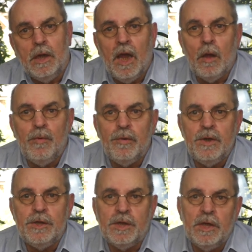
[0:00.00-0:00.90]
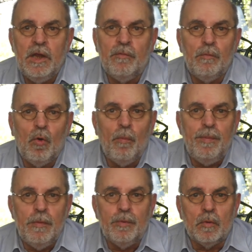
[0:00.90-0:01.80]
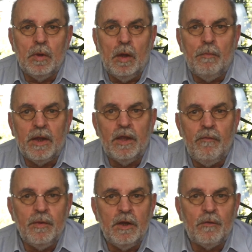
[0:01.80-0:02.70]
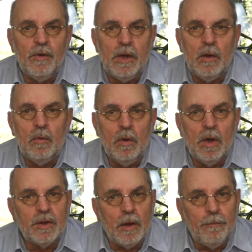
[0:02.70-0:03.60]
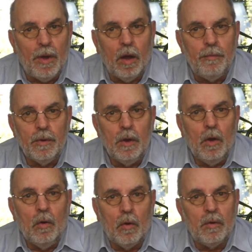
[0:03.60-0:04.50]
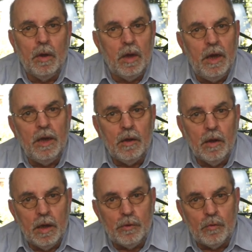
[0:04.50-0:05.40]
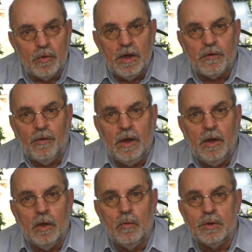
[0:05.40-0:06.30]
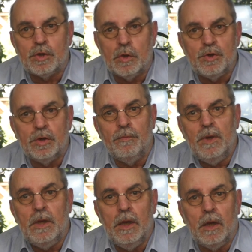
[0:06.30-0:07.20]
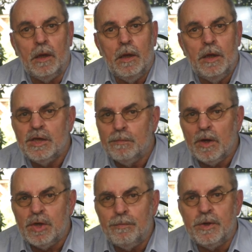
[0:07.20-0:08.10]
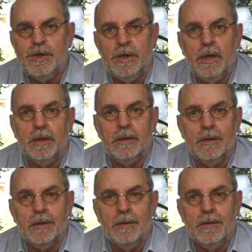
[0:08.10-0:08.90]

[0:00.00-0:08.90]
Help me reach even more people by giving this video a thumb up or link to this video on the social media. It's much appreciated.